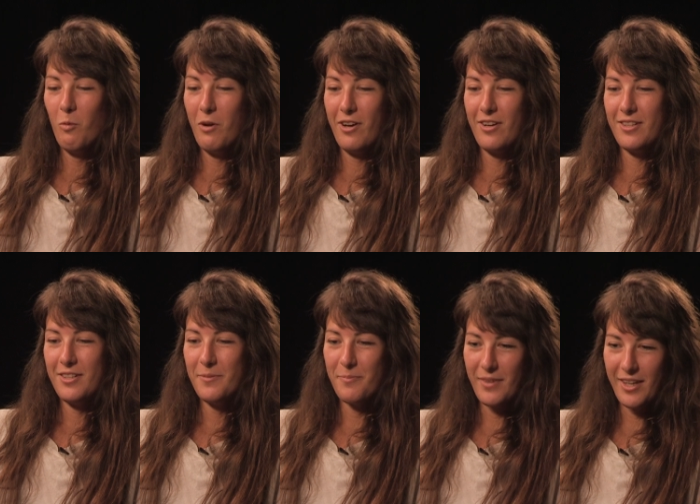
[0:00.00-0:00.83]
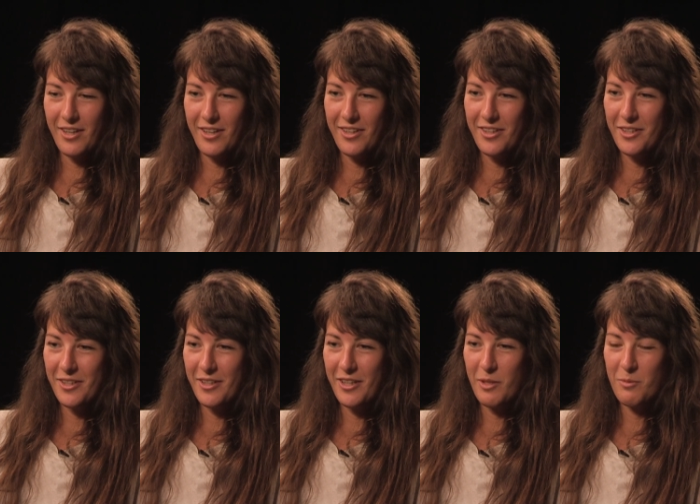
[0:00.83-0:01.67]
Well,
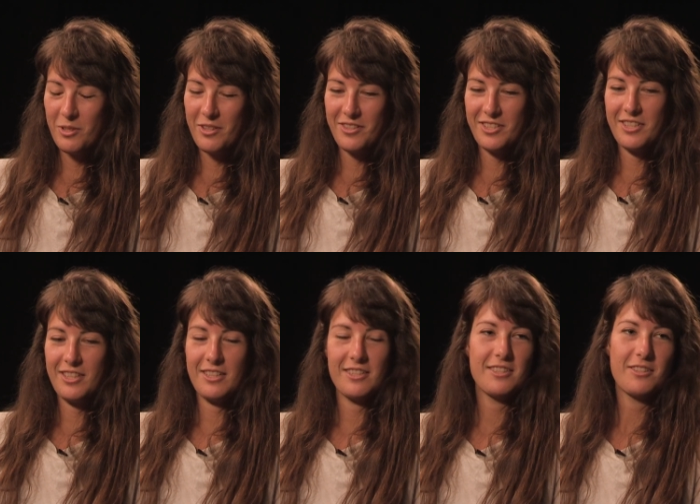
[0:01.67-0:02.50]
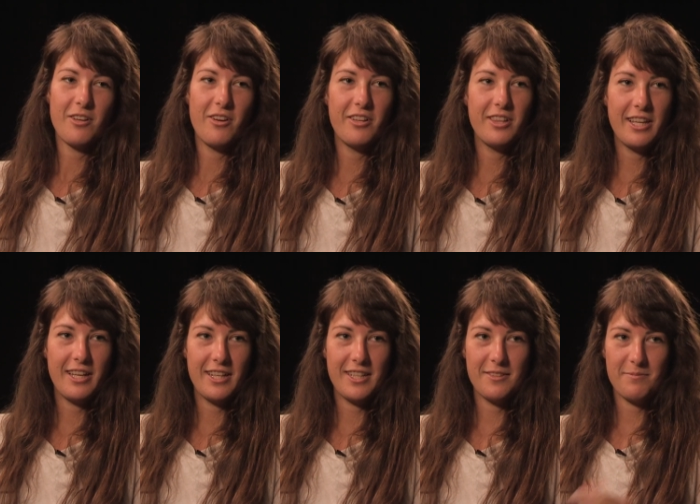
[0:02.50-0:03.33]
uh, I belong to this
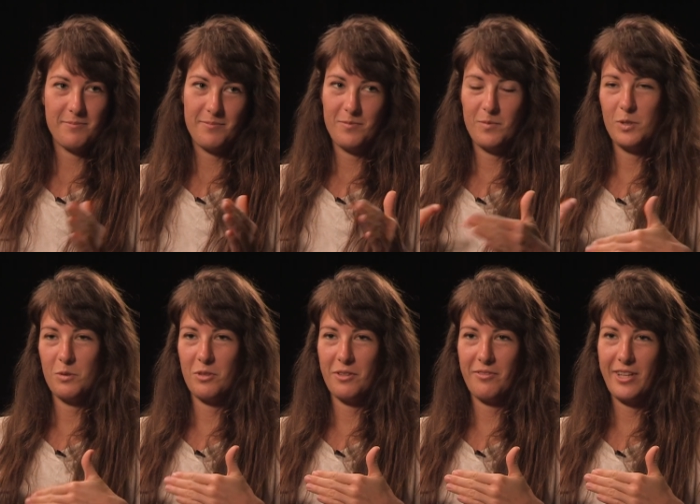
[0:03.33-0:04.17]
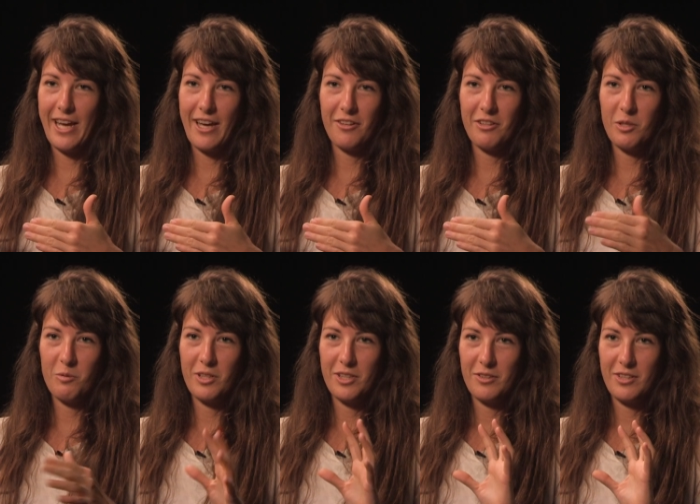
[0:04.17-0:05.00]
online sort of gallery
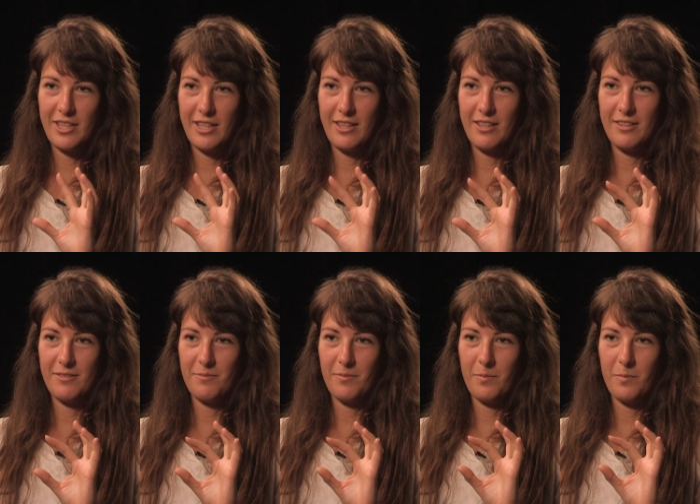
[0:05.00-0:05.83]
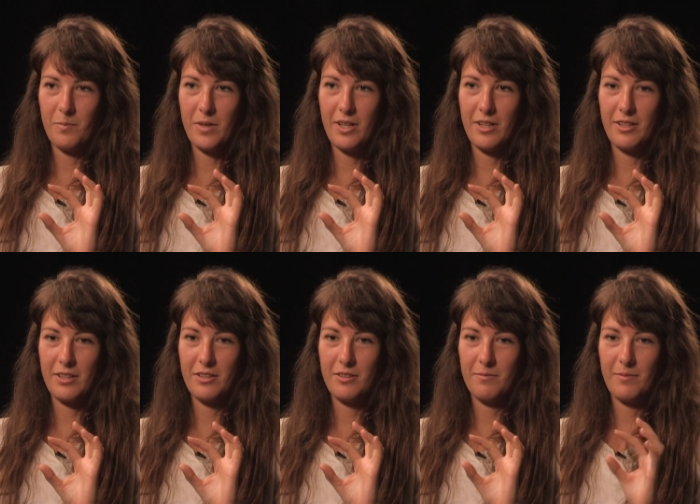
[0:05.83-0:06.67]
where you can
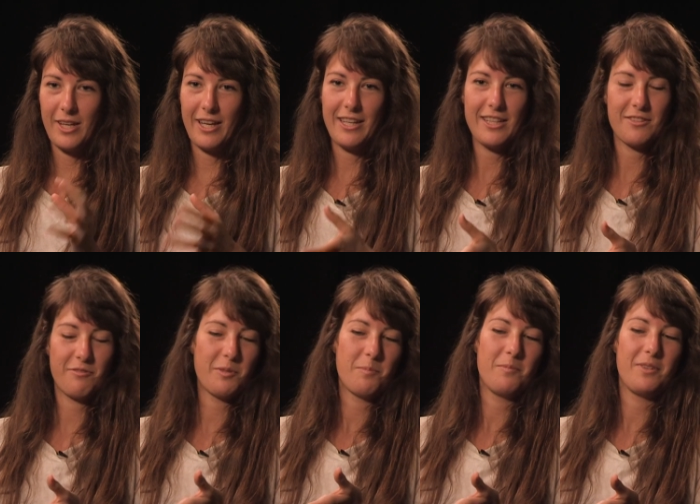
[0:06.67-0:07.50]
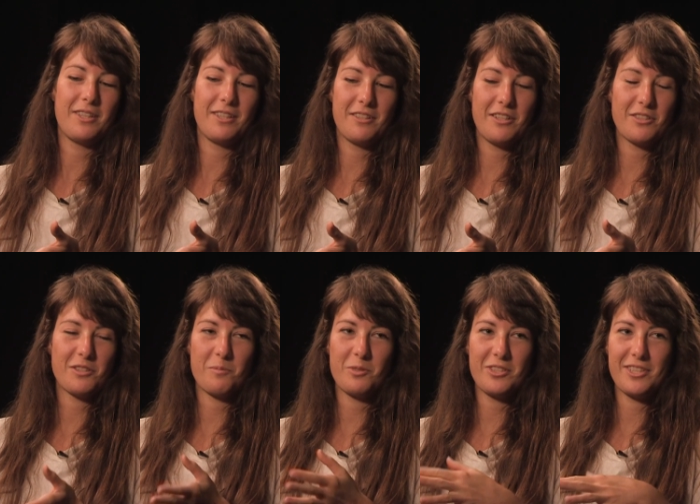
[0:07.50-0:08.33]
uh, I guess from the
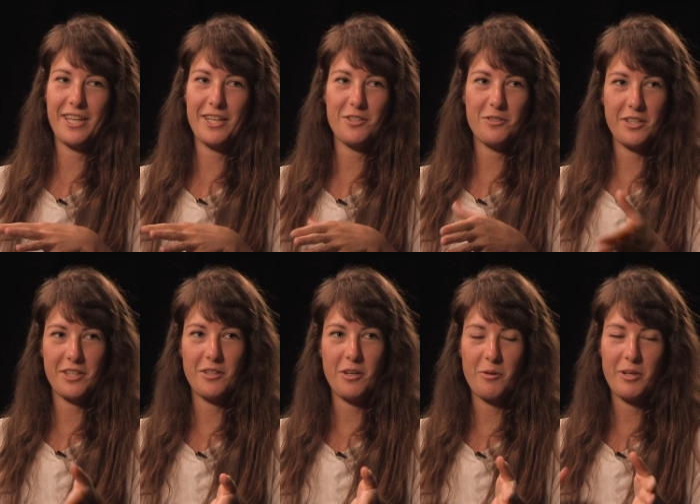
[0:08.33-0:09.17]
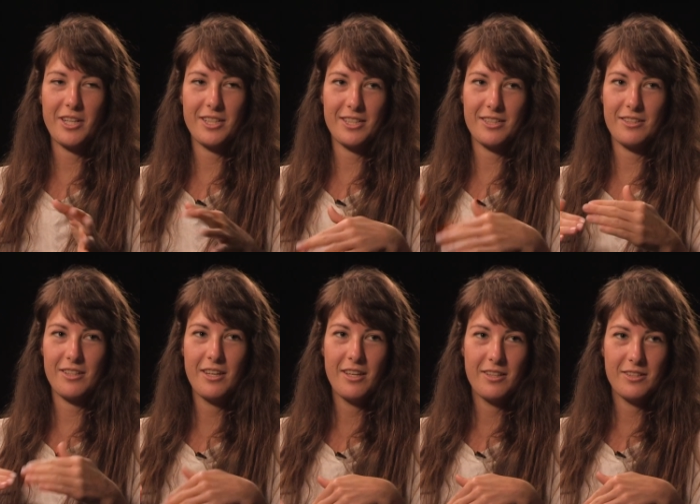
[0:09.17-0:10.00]
customer side, you can go in and